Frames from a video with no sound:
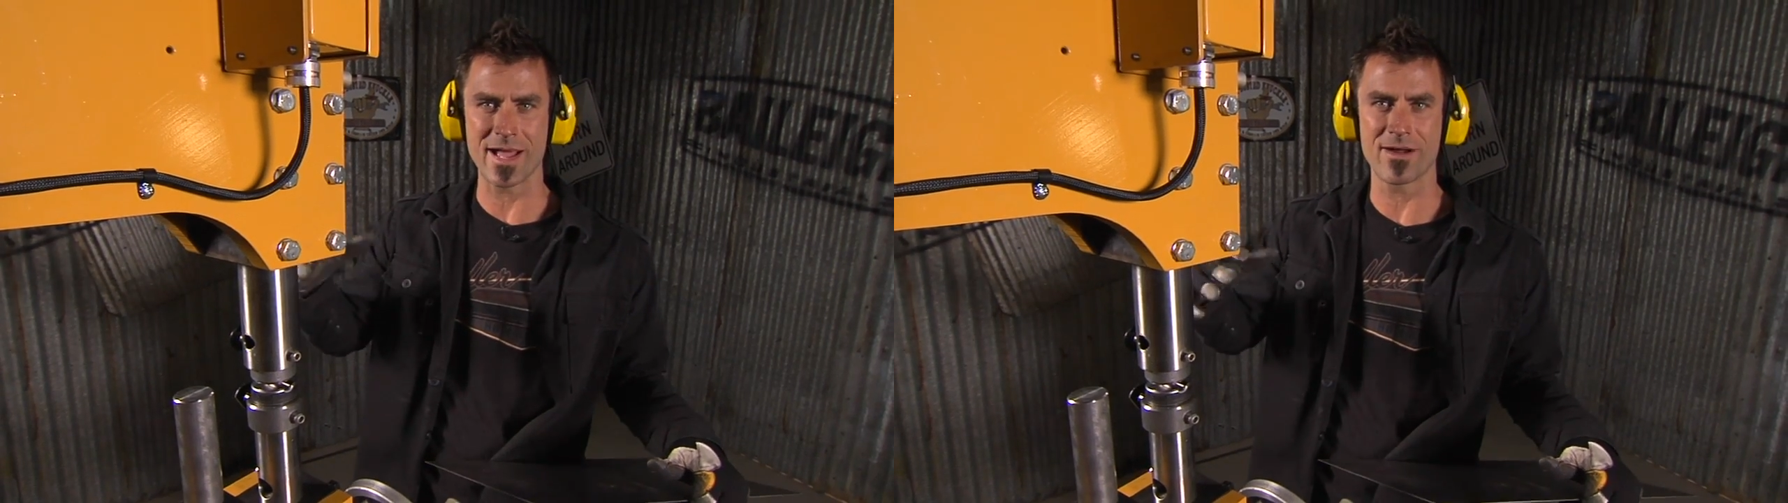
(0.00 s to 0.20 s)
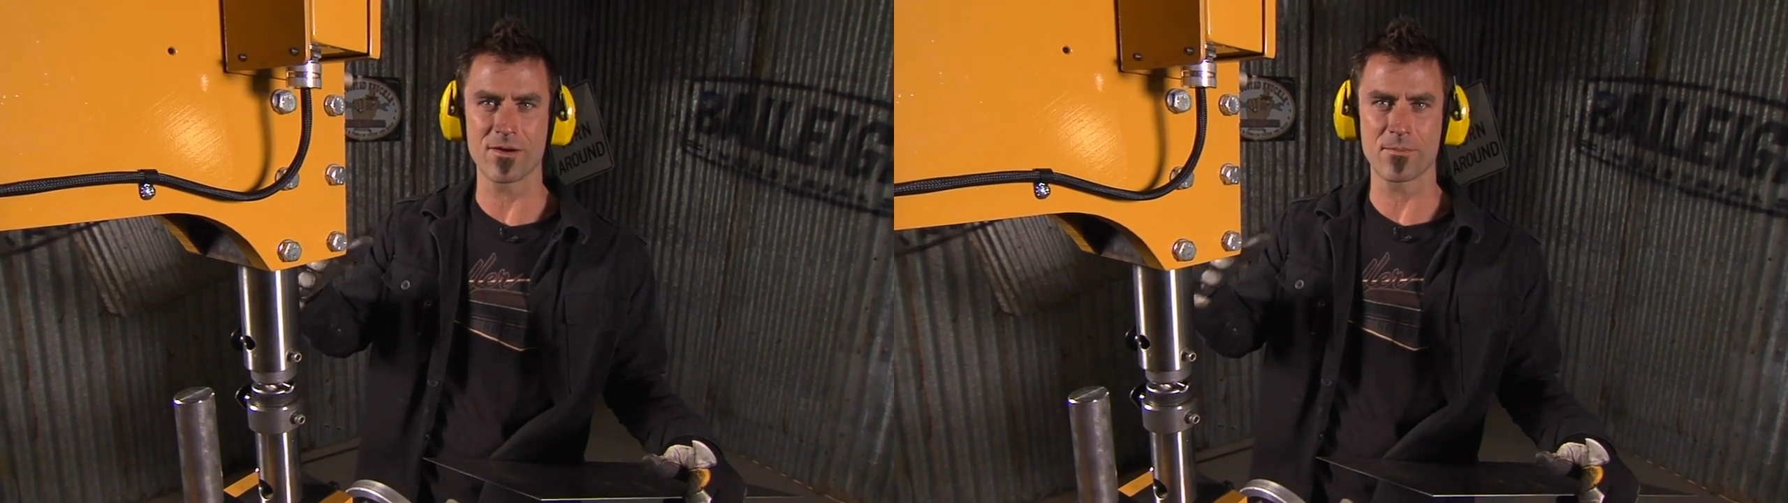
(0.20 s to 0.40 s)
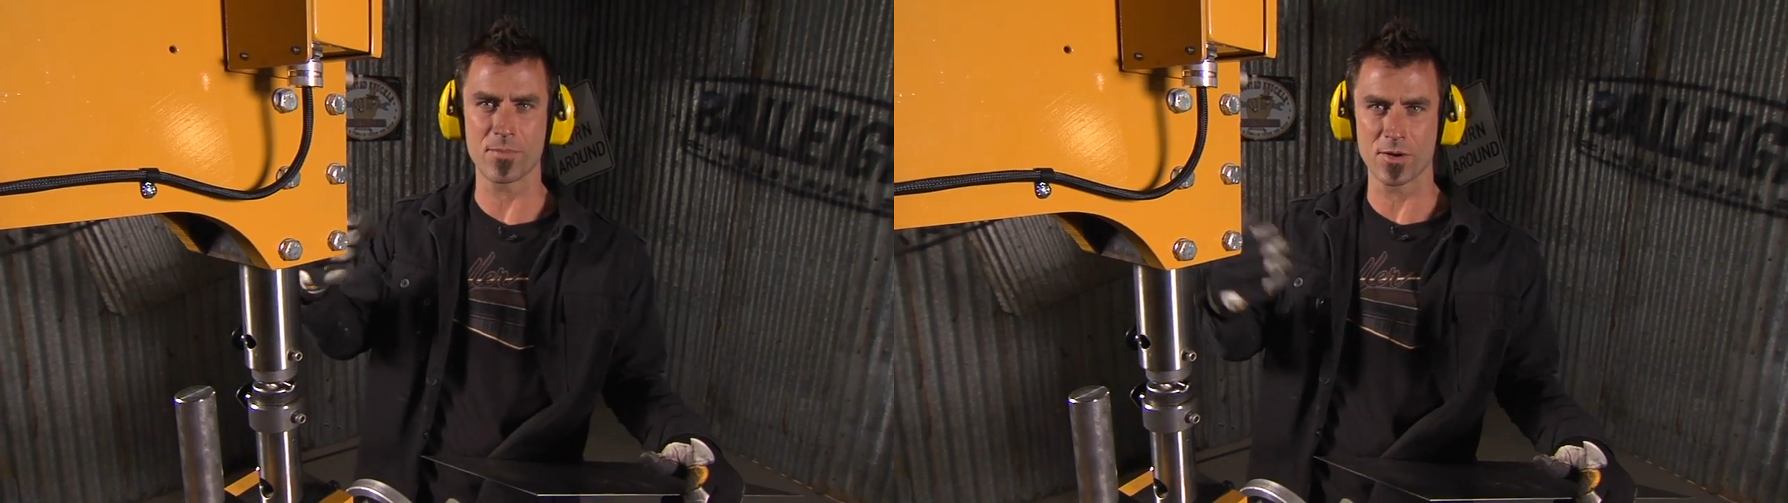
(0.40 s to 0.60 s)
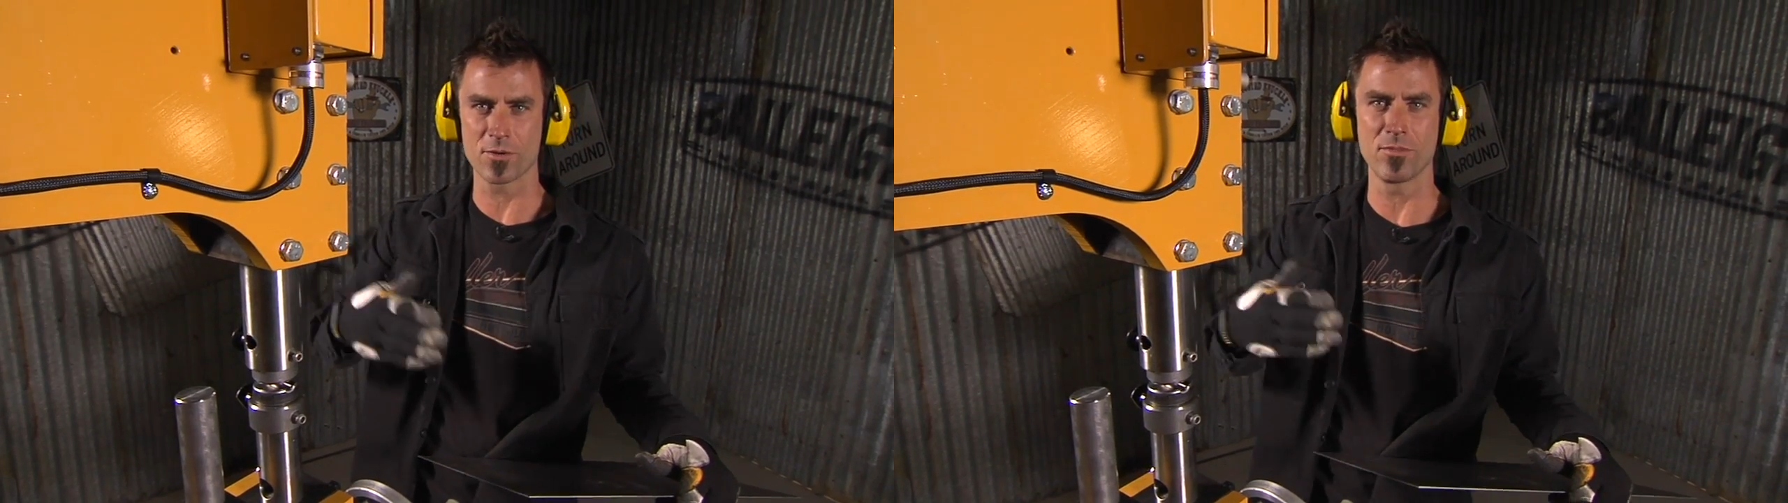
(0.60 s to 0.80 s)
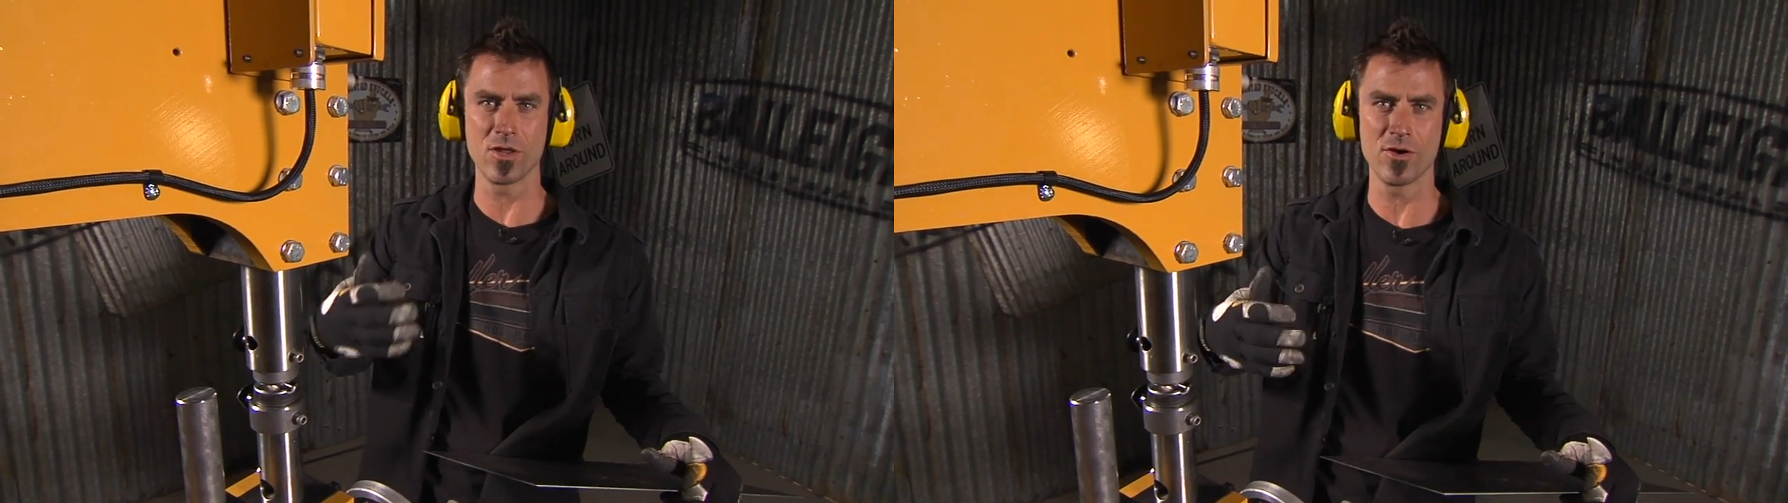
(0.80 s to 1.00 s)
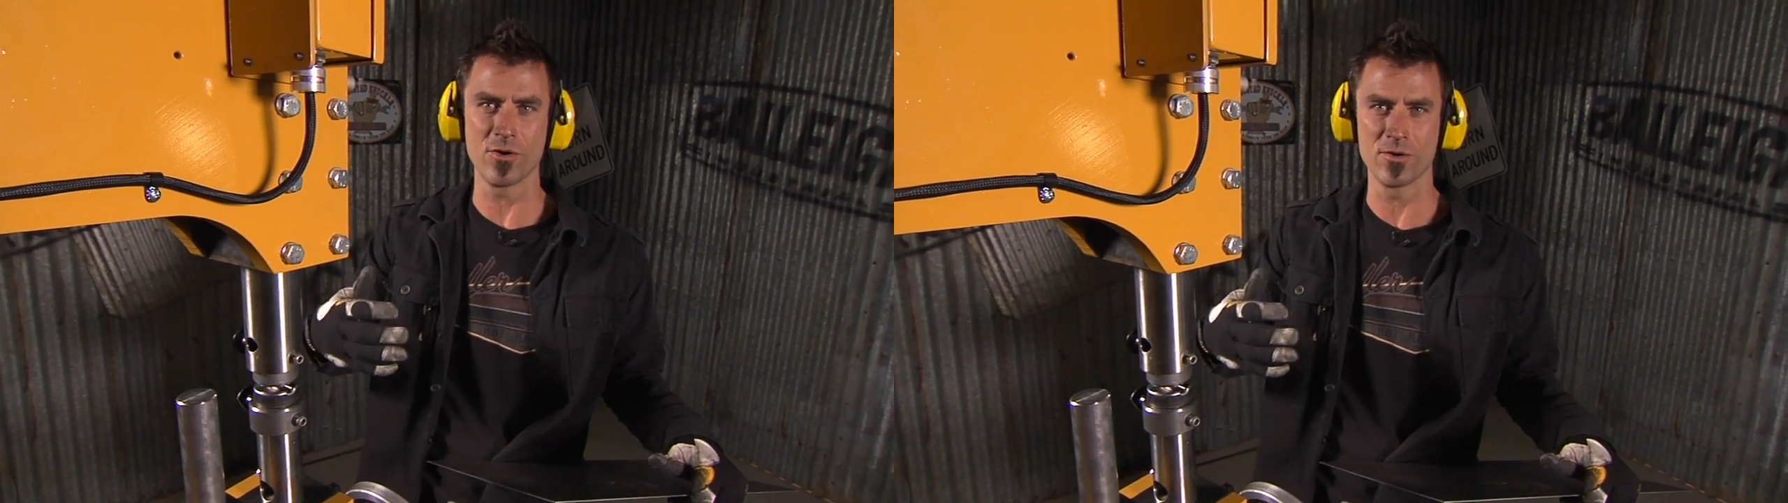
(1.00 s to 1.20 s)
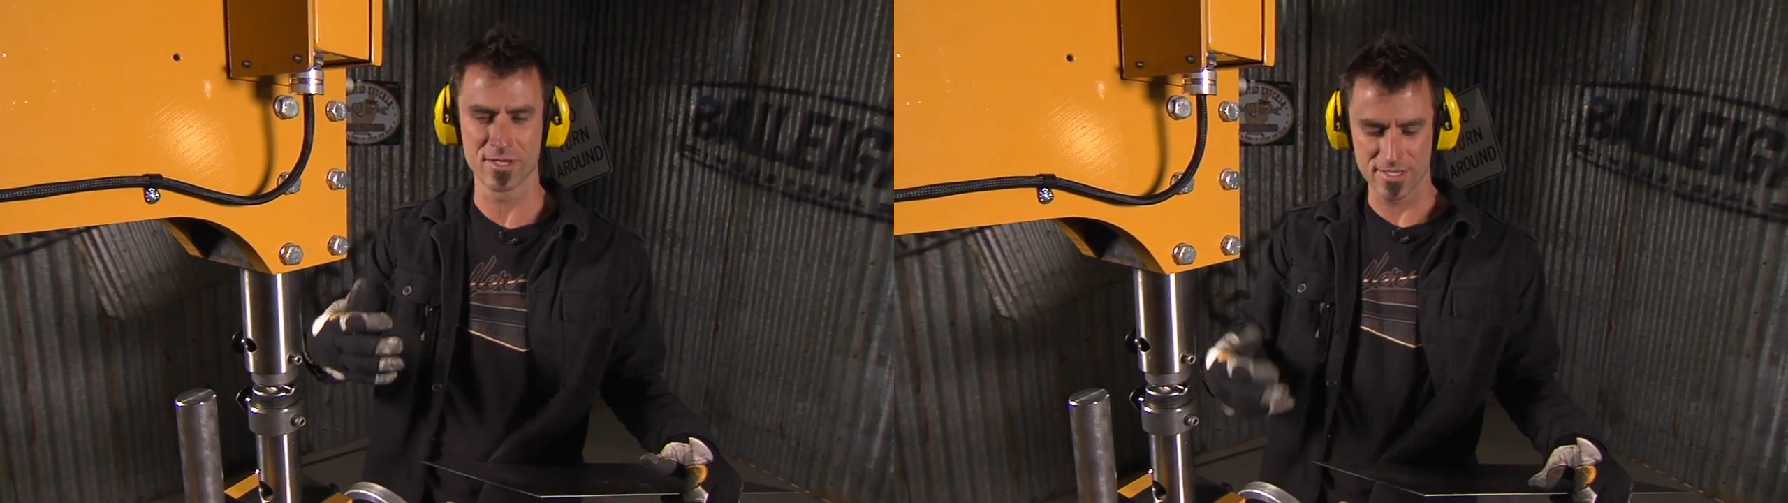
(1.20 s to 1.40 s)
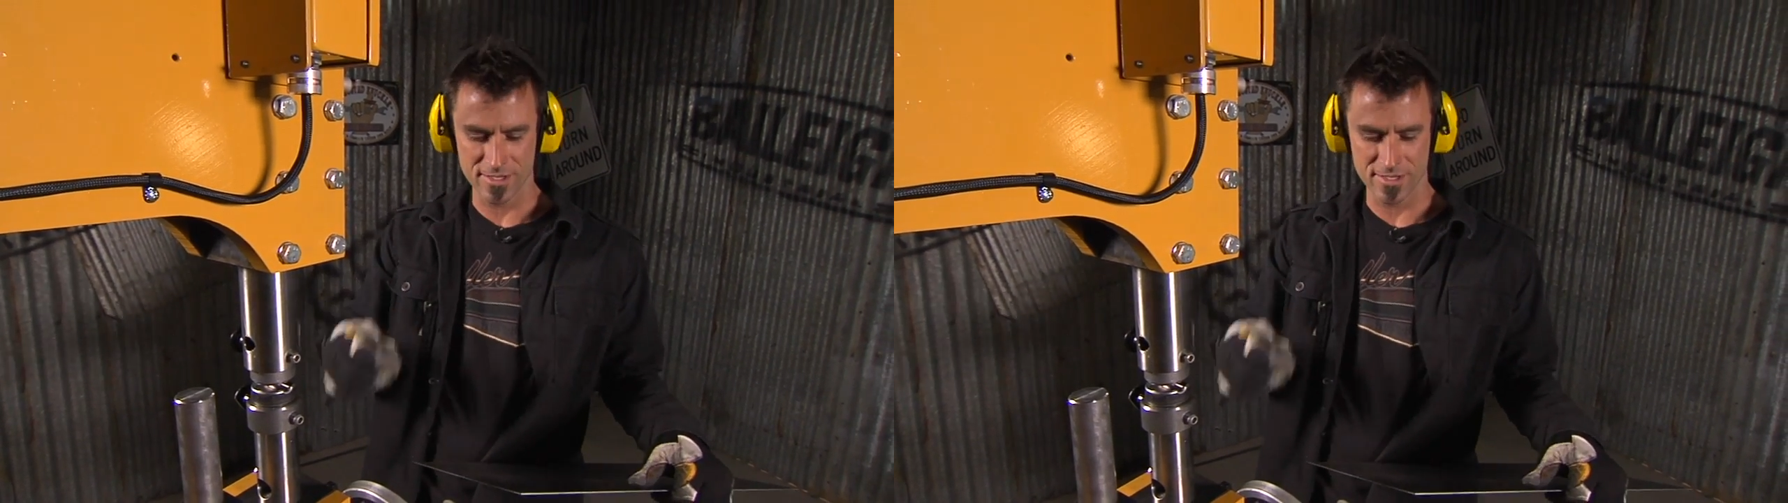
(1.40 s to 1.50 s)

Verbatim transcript: power per blow.